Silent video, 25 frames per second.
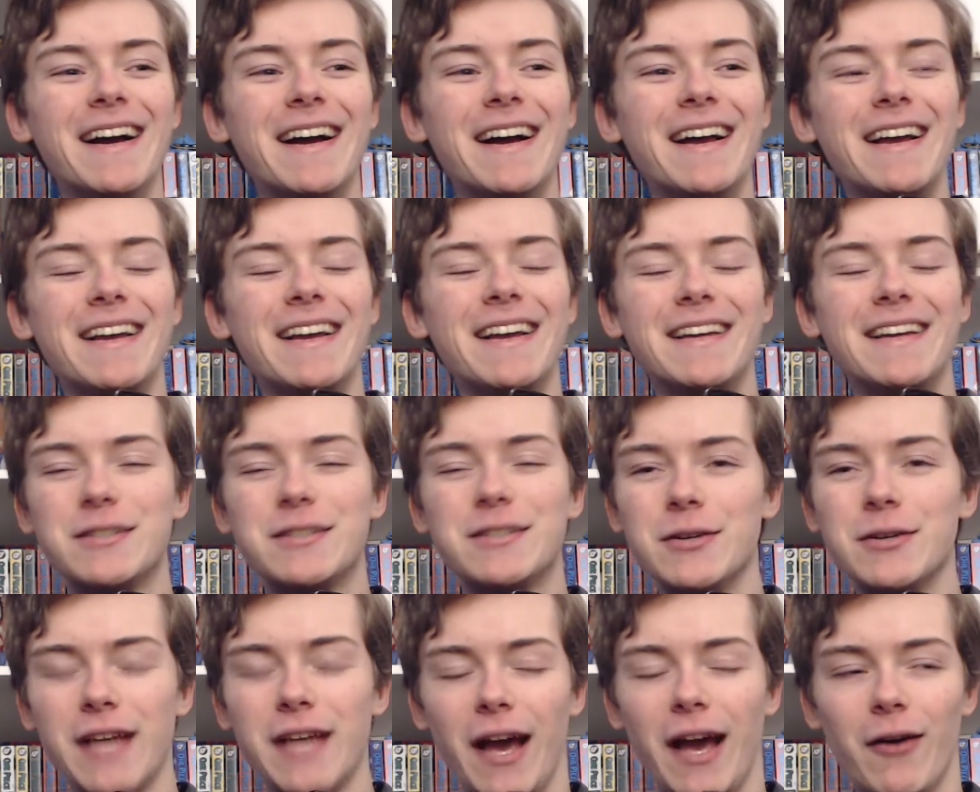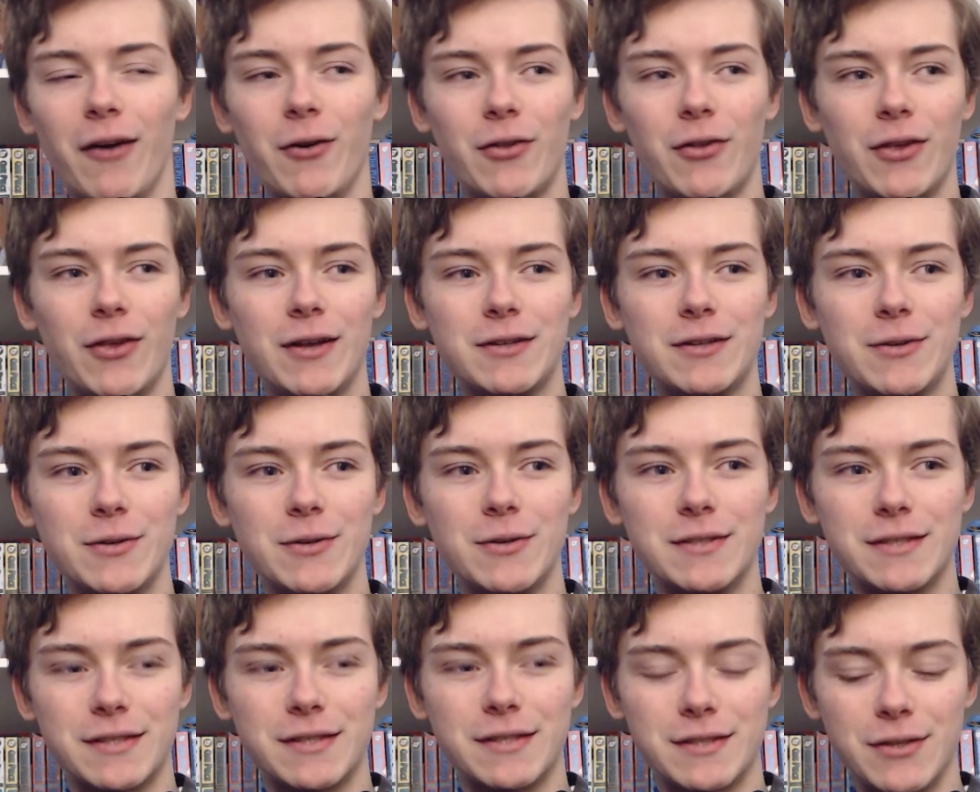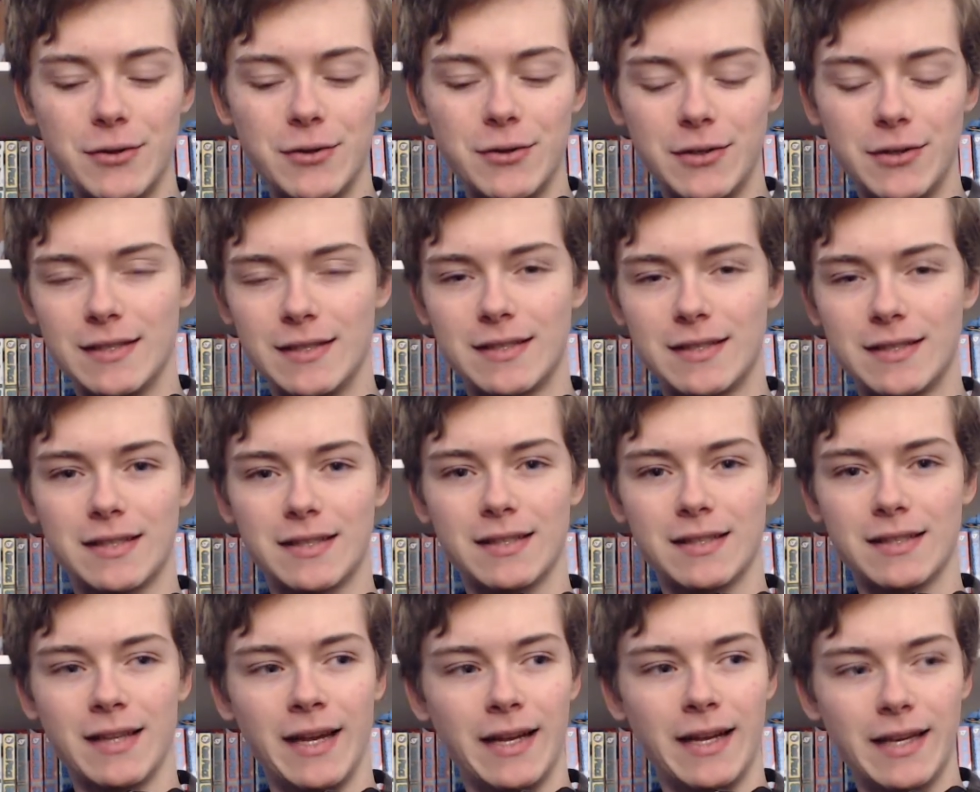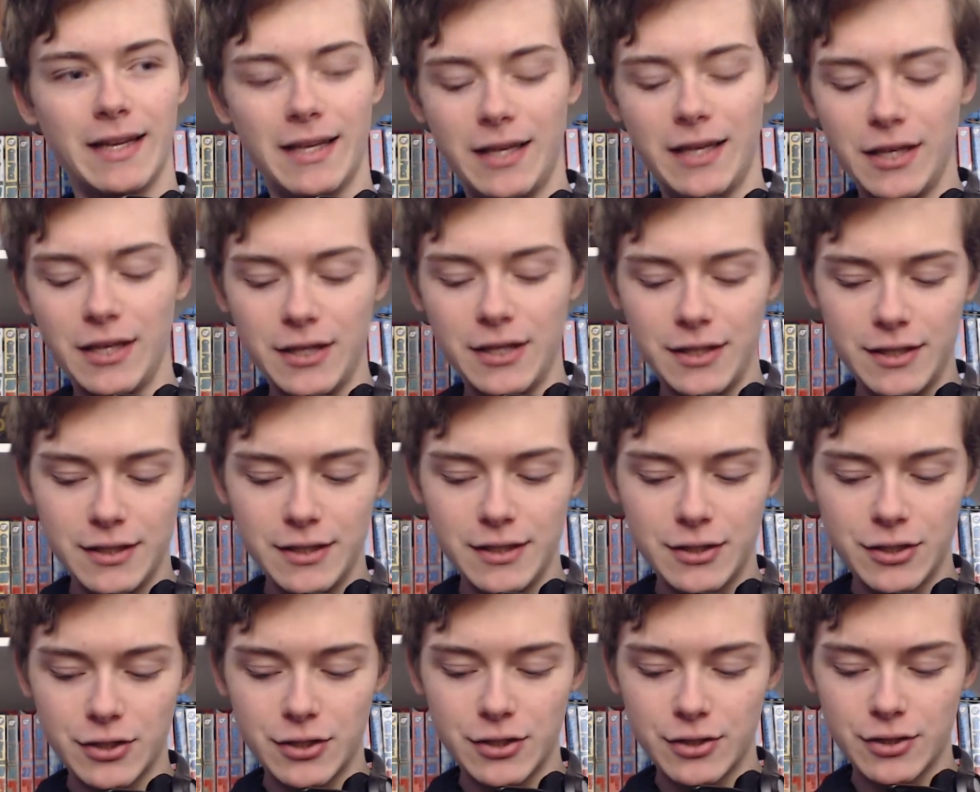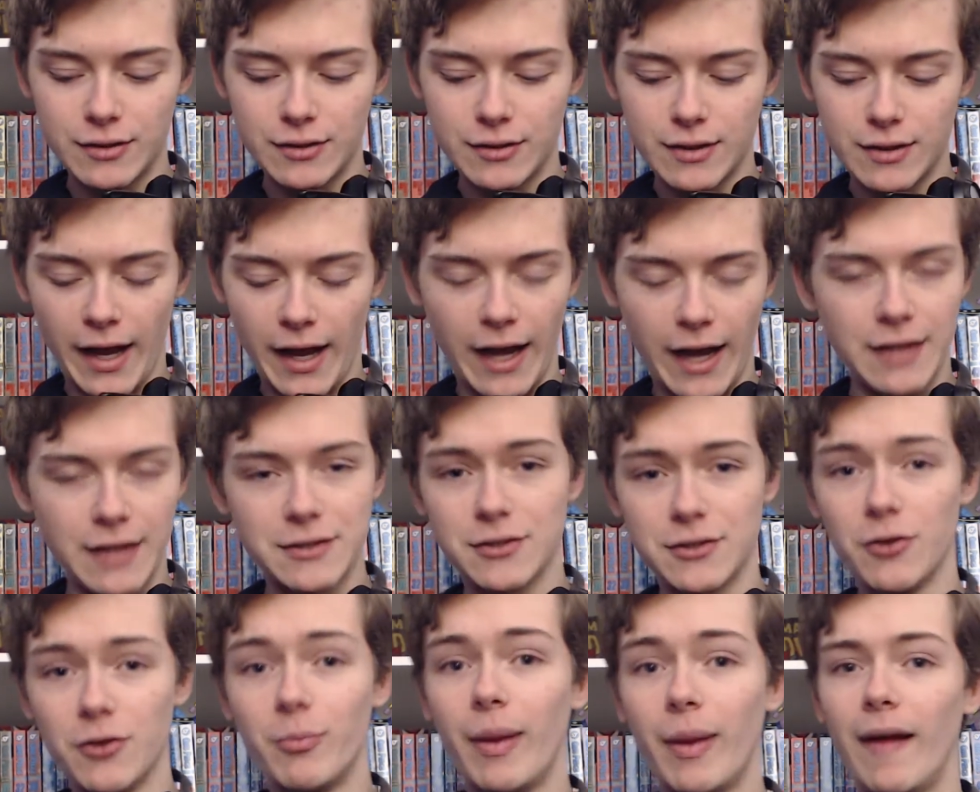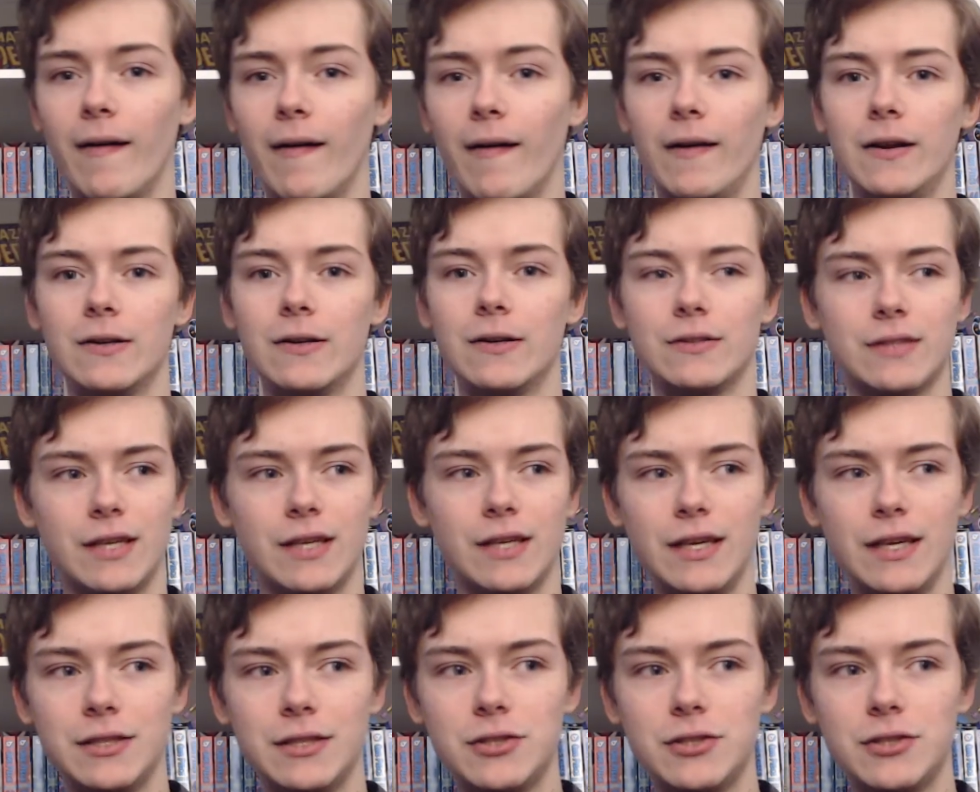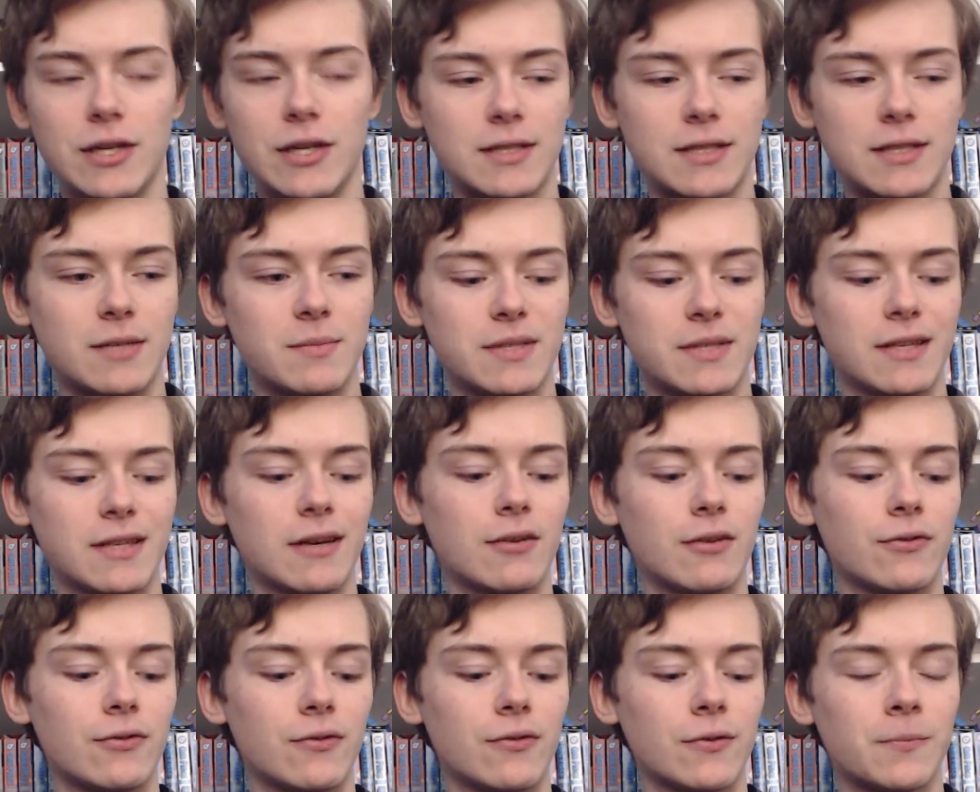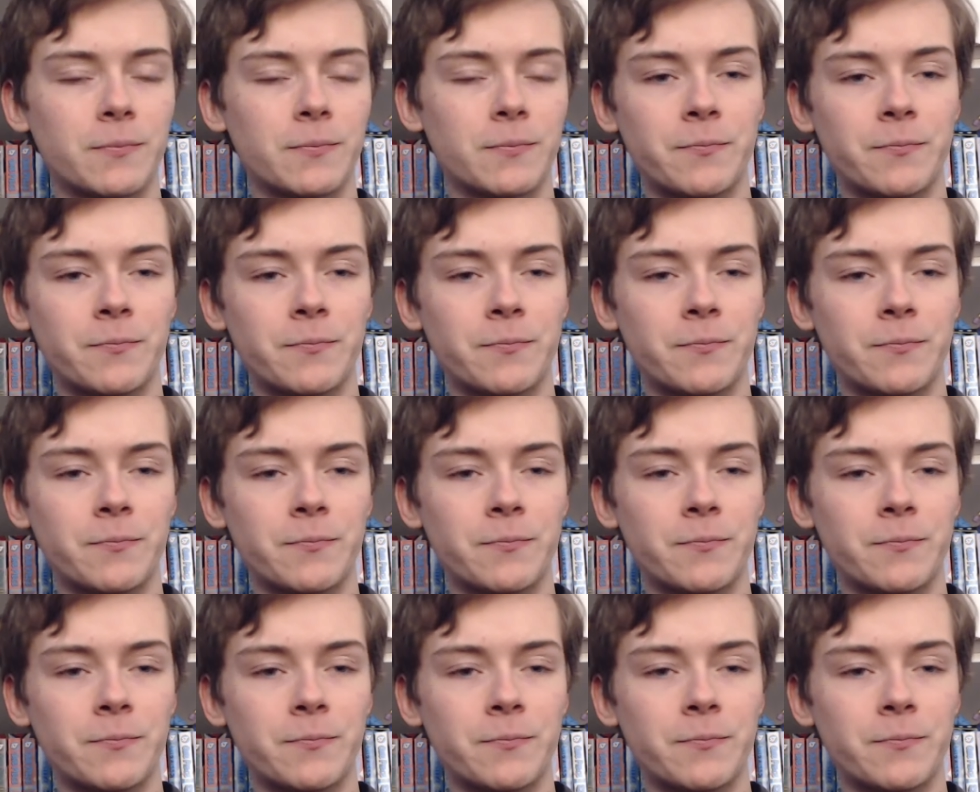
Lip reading: He shows everything to his students. Like, he just has no barriers. He is just himself.